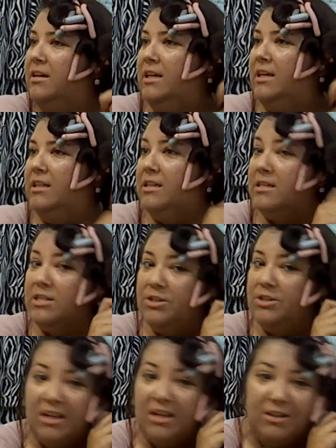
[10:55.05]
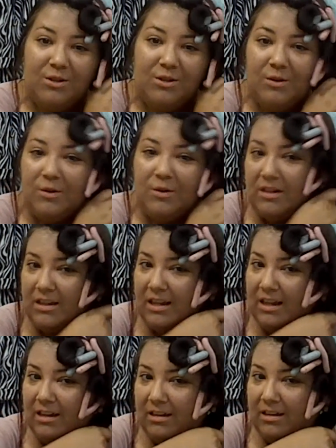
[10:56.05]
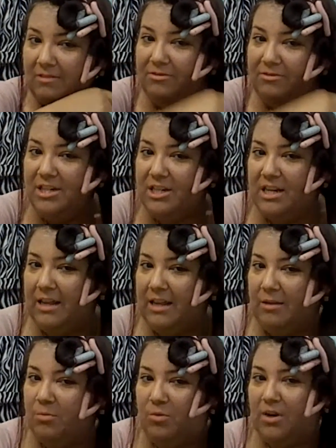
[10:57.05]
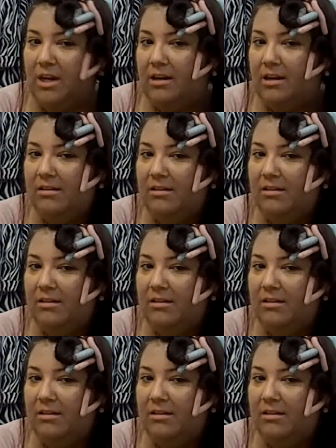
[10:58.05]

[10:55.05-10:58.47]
It does turn out to look like a fishtail braid